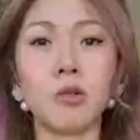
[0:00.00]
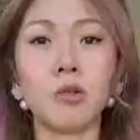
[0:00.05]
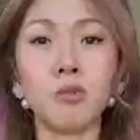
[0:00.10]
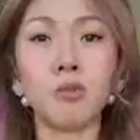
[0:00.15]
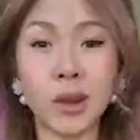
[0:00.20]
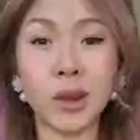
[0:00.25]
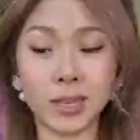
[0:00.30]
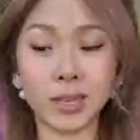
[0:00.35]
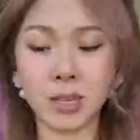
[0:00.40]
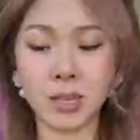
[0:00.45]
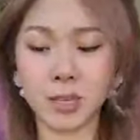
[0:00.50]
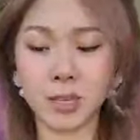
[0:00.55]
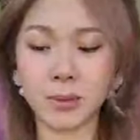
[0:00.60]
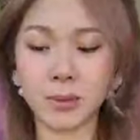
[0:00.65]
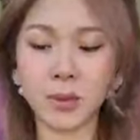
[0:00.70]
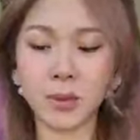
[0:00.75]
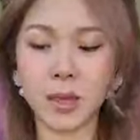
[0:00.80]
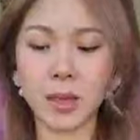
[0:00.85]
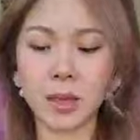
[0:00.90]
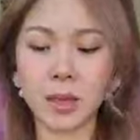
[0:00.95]
great.
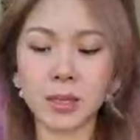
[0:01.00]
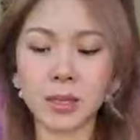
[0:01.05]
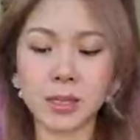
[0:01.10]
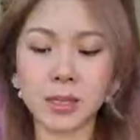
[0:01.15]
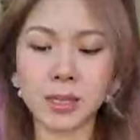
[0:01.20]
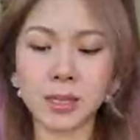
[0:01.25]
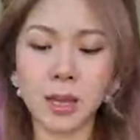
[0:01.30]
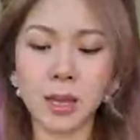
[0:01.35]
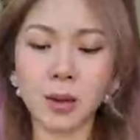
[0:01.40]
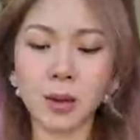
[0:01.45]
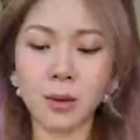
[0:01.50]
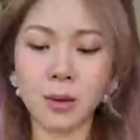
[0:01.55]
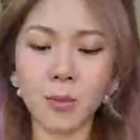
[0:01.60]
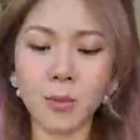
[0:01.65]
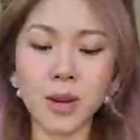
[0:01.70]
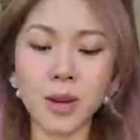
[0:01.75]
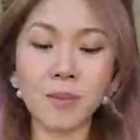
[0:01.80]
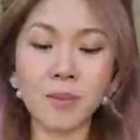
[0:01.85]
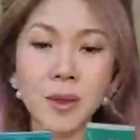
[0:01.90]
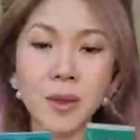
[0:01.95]
So
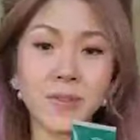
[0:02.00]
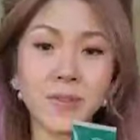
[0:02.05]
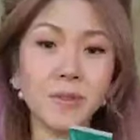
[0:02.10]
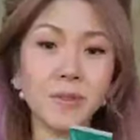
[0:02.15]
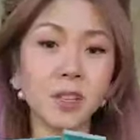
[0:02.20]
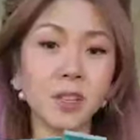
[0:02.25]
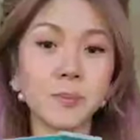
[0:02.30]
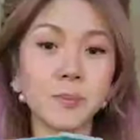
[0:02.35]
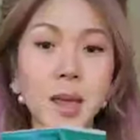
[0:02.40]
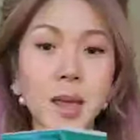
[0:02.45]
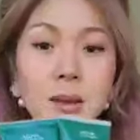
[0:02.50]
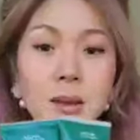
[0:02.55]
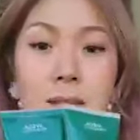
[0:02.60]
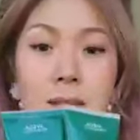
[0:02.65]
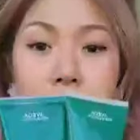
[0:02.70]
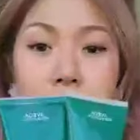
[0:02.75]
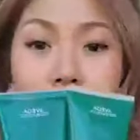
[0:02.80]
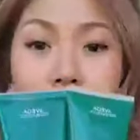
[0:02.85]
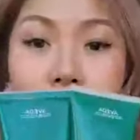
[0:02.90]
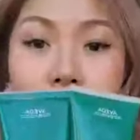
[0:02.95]
one of my favorite smell is
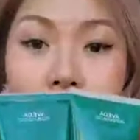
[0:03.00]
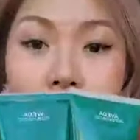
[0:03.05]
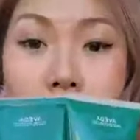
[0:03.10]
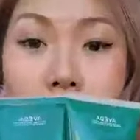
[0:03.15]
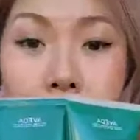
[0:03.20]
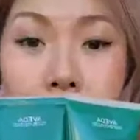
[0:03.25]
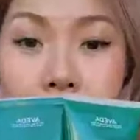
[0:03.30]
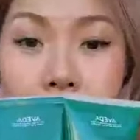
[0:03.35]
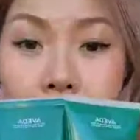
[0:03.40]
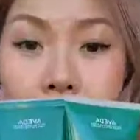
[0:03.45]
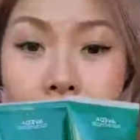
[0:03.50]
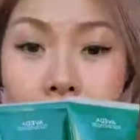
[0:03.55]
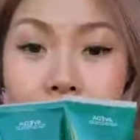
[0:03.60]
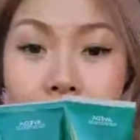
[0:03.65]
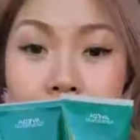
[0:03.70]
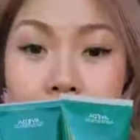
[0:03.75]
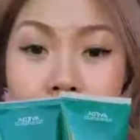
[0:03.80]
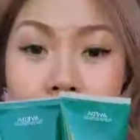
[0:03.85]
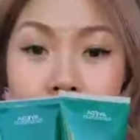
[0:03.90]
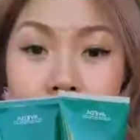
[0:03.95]
the Sap Moss.
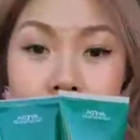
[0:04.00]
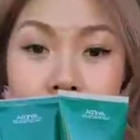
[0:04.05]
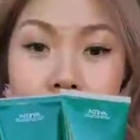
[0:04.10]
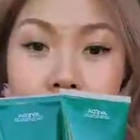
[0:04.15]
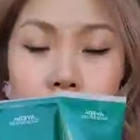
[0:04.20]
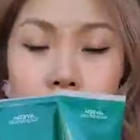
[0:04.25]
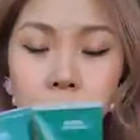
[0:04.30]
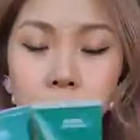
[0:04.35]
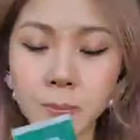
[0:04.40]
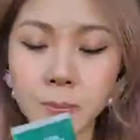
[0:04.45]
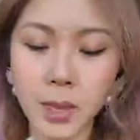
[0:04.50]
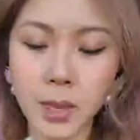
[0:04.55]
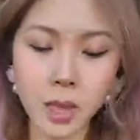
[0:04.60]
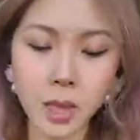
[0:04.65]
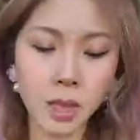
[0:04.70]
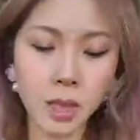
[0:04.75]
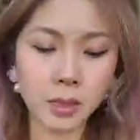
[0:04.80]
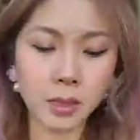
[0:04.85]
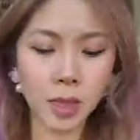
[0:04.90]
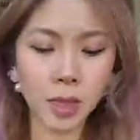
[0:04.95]
It's here.
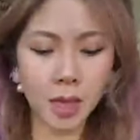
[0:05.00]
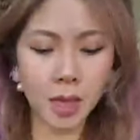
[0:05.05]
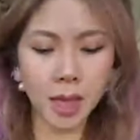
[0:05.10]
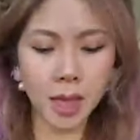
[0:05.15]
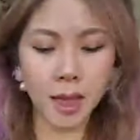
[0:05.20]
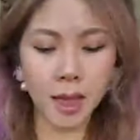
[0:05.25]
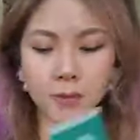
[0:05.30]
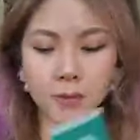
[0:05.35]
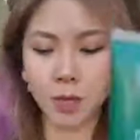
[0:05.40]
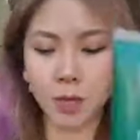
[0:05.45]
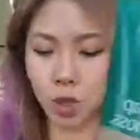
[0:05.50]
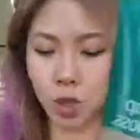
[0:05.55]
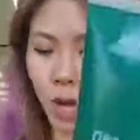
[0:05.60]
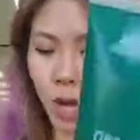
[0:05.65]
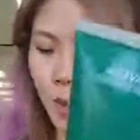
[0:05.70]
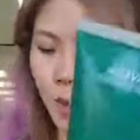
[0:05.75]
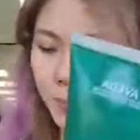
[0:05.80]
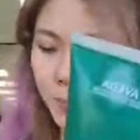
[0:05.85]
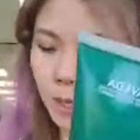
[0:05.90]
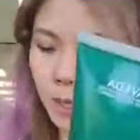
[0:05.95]
They have the
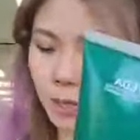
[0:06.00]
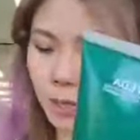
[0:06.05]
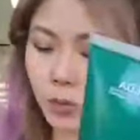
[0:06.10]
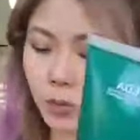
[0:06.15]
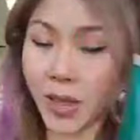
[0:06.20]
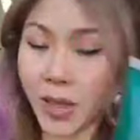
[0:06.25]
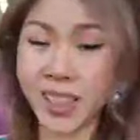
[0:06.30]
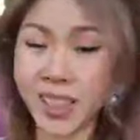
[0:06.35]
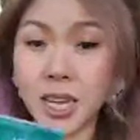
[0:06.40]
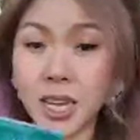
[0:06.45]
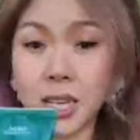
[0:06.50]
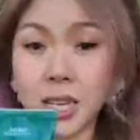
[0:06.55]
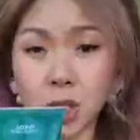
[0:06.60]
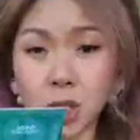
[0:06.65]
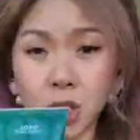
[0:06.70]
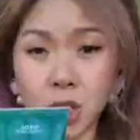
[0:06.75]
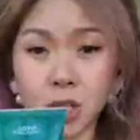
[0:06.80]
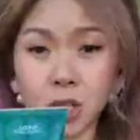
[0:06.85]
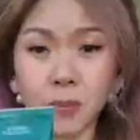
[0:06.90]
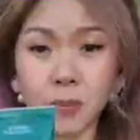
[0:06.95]
shampoo and the
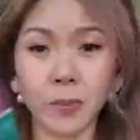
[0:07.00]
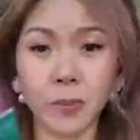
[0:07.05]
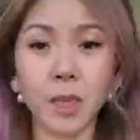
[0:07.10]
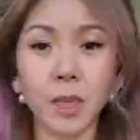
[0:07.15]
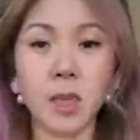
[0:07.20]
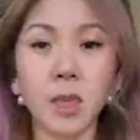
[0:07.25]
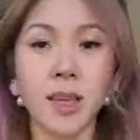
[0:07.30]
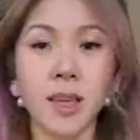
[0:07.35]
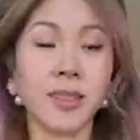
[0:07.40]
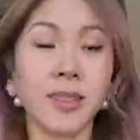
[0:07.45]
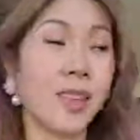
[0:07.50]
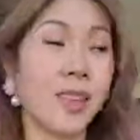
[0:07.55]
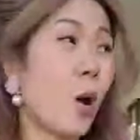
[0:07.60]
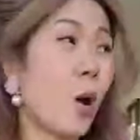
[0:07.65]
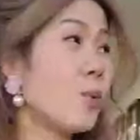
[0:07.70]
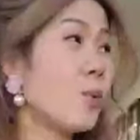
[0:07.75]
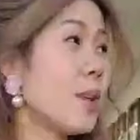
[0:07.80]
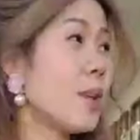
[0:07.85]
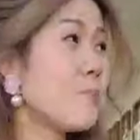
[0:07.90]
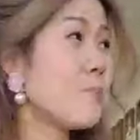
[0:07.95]
conditioner. The
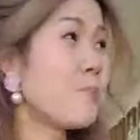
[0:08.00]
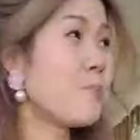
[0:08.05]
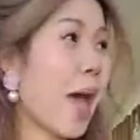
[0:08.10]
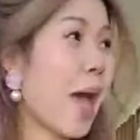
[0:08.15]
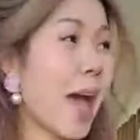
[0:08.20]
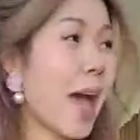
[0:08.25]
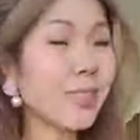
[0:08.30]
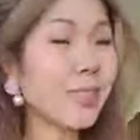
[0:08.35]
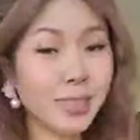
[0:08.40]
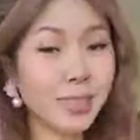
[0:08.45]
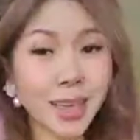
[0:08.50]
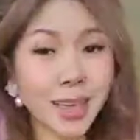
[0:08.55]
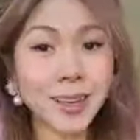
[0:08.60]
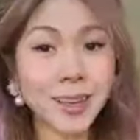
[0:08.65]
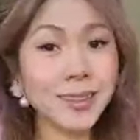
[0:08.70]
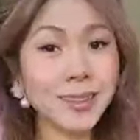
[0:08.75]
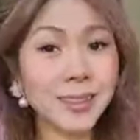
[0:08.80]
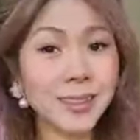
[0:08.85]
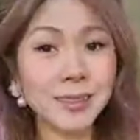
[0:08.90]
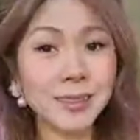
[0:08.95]
only bad
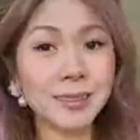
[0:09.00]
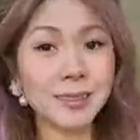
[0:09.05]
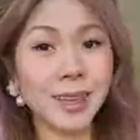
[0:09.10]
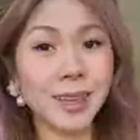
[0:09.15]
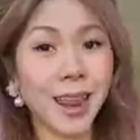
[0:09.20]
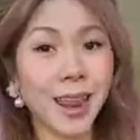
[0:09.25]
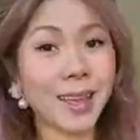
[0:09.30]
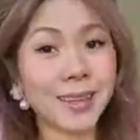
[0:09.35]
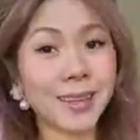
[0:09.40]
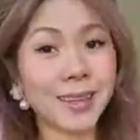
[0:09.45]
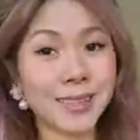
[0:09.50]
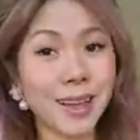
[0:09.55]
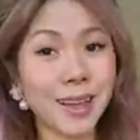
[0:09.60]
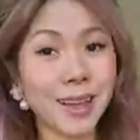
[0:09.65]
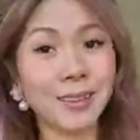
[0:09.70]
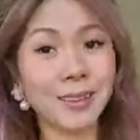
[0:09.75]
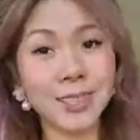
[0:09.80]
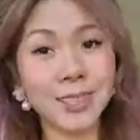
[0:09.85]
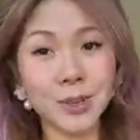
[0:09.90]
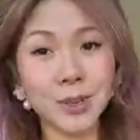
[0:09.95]
thing that I can
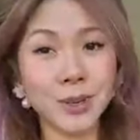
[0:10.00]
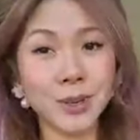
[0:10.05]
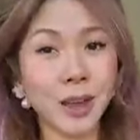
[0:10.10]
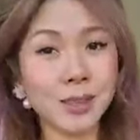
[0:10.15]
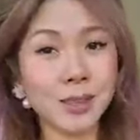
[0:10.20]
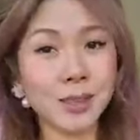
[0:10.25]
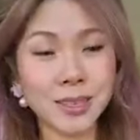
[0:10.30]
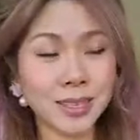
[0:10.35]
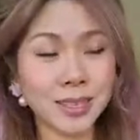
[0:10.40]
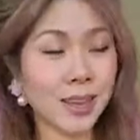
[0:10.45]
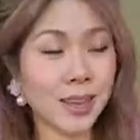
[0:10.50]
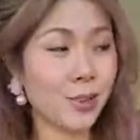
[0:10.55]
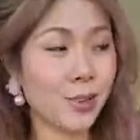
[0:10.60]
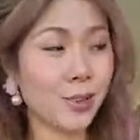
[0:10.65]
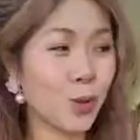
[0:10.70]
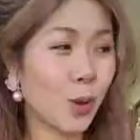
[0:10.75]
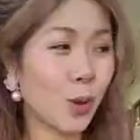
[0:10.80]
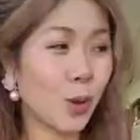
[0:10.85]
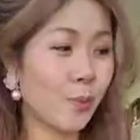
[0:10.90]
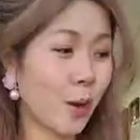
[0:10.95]
tell you and honestly tell
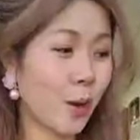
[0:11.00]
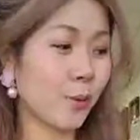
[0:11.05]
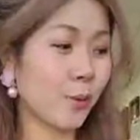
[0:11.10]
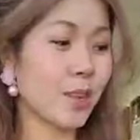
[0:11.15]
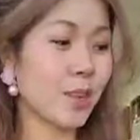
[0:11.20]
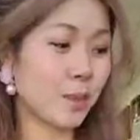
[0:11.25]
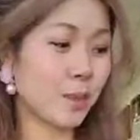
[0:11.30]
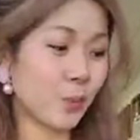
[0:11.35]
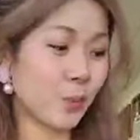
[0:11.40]
you about these